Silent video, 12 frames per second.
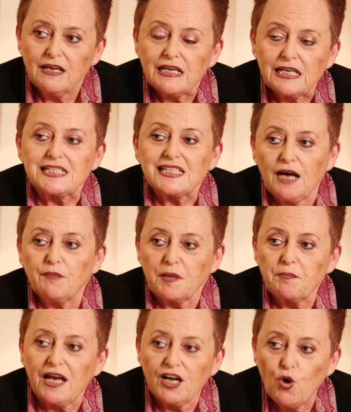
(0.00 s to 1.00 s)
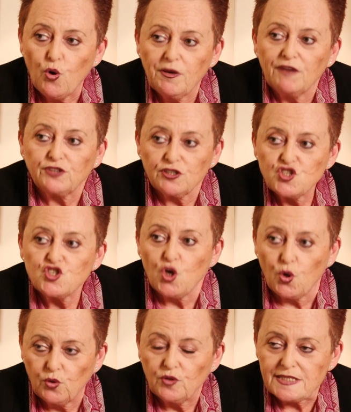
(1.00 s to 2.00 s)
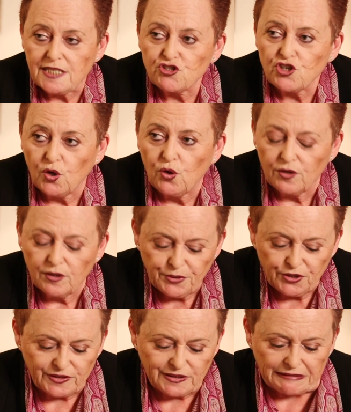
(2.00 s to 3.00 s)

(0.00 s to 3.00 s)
is coming back home after such a long period.